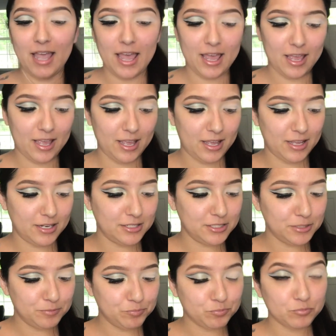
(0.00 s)

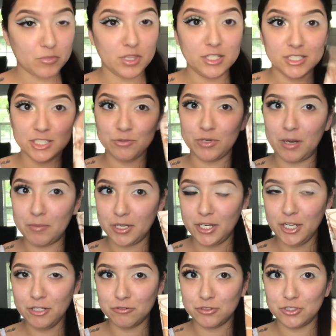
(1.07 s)
and this is what I'm gonna
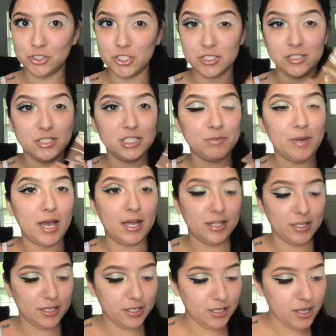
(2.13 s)
use, just this
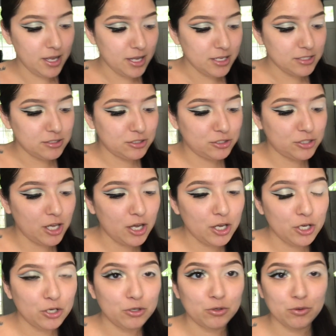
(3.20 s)
palette.
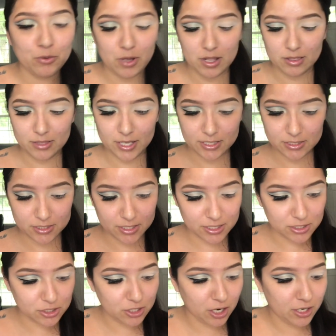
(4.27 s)
So let's
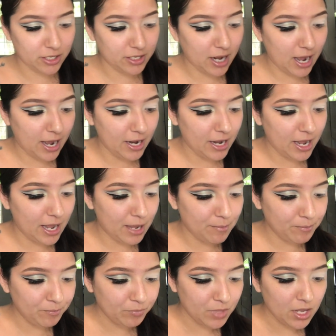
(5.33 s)
get started. I
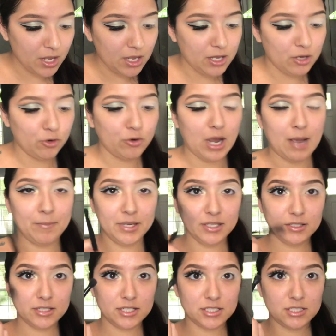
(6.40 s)
am
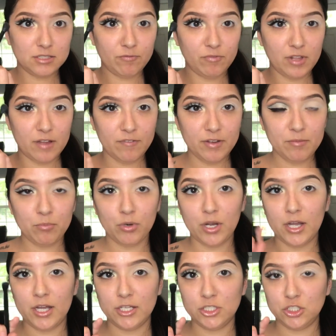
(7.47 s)
grabbing this fluffy
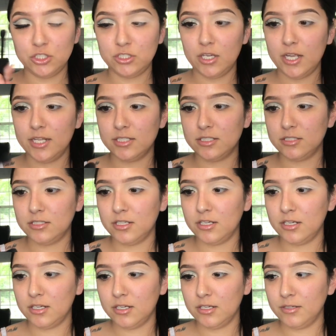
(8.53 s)
brush.
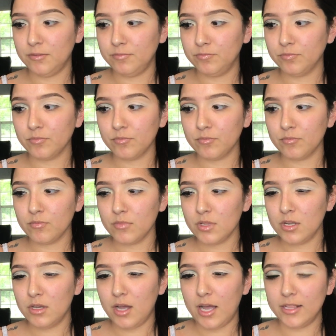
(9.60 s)
It's
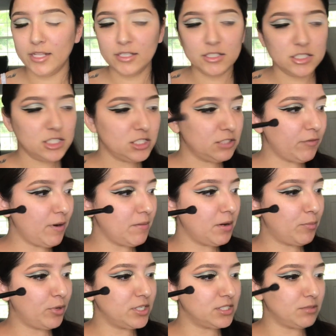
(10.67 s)
I think this is from
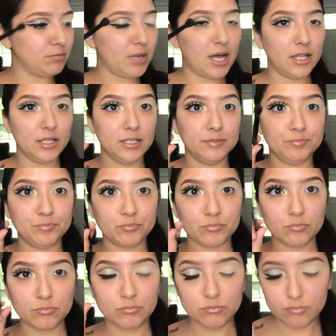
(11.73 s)
the Prism palette.
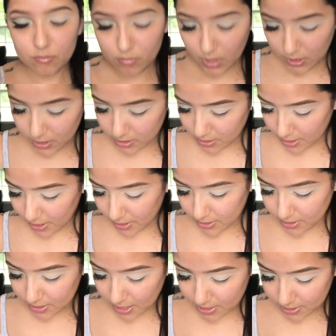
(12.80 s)
It's
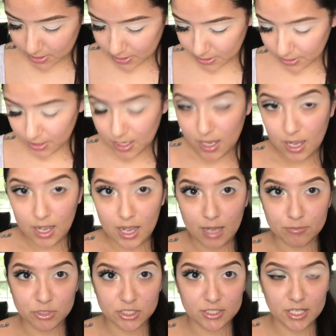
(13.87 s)
Anastasia.
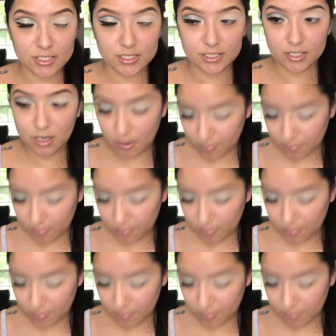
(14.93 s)
I'm just dusting it